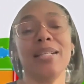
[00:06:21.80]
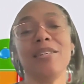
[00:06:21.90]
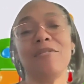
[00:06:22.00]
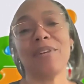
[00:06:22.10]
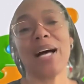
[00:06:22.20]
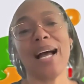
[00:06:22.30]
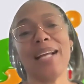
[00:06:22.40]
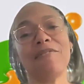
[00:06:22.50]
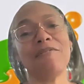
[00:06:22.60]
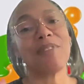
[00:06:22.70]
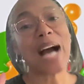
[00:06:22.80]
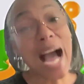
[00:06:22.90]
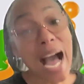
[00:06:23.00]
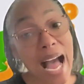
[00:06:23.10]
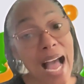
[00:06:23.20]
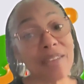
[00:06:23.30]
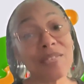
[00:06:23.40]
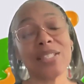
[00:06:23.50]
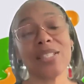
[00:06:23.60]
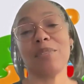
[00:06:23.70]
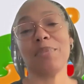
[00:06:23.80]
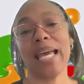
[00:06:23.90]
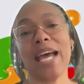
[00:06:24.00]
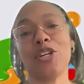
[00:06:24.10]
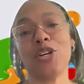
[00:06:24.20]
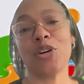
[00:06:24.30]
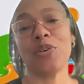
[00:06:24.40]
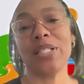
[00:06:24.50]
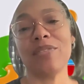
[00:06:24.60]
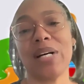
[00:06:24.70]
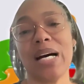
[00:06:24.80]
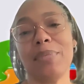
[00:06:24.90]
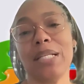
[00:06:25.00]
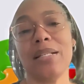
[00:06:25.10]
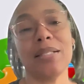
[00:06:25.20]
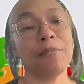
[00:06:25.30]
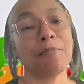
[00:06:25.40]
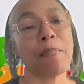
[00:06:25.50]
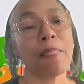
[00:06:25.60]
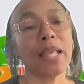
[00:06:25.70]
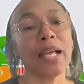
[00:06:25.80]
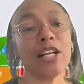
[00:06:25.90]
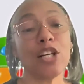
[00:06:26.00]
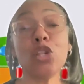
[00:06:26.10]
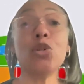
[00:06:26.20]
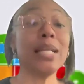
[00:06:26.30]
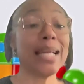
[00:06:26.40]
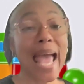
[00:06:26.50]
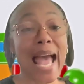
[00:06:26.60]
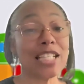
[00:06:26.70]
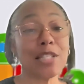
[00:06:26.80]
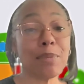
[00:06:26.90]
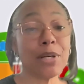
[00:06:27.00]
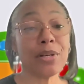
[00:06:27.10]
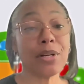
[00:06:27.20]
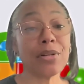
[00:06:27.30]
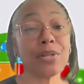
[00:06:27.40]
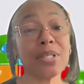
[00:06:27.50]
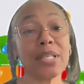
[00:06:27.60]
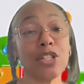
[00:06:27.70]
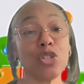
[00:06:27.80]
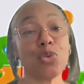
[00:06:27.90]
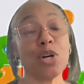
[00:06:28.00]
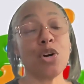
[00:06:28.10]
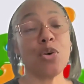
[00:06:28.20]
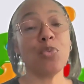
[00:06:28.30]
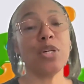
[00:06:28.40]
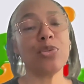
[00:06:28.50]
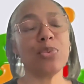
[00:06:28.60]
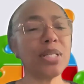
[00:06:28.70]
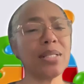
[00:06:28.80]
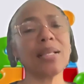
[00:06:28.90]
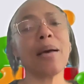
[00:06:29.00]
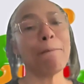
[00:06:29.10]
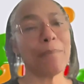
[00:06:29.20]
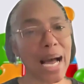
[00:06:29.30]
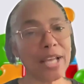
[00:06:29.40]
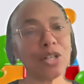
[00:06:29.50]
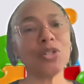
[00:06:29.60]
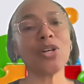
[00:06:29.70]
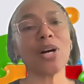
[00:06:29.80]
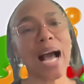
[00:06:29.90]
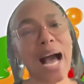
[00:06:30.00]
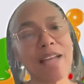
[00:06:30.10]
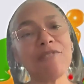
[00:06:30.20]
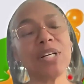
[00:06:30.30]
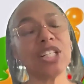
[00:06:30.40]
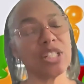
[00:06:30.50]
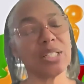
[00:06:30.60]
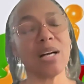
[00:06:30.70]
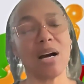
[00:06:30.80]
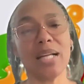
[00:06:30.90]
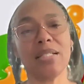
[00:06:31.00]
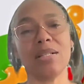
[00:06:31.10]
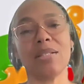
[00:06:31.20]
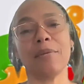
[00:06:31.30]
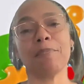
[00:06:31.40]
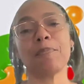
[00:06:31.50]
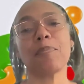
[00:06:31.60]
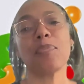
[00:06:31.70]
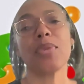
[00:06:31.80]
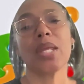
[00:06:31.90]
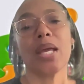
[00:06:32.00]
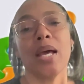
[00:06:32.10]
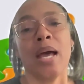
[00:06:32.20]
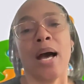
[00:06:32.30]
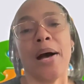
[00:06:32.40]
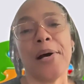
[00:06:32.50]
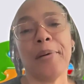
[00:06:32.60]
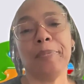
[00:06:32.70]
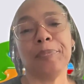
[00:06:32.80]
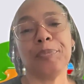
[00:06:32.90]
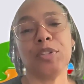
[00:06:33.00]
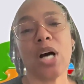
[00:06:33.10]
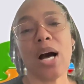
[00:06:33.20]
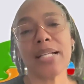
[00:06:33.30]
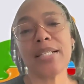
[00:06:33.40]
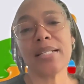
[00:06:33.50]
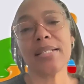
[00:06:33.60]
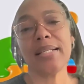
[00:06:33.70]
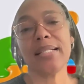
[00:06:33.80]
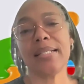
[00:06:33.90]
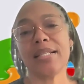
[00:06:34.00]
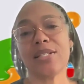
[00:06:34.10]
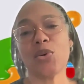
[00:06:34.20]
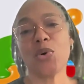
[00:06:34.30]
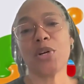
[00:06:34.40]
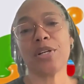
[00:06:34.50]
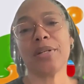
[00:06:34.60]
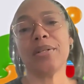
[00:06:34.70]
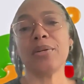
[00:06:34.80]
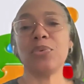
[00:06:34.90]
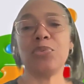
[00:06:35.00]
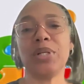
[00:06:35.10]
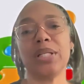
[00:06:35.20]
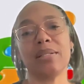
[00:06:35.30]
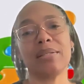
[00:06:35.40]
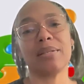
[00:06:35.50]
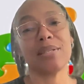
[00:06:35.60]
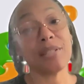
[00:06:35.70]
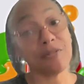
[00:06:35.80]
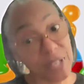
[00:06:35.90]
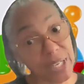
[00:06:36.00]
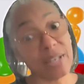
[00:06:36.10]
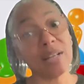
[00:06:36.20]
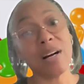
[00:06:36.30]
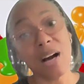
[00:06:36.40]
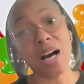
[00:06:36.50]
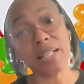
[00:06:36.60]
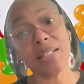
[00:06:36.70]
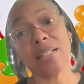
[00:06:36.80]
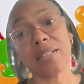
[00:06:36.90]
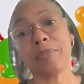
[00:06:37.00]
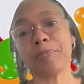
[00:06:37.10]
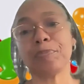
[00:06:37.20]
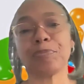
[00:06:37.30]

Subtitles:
defined 5 subcategories of autism, including Asperger's syndrome, which was mild or high functioning autism. To autistic disorder was severe autism,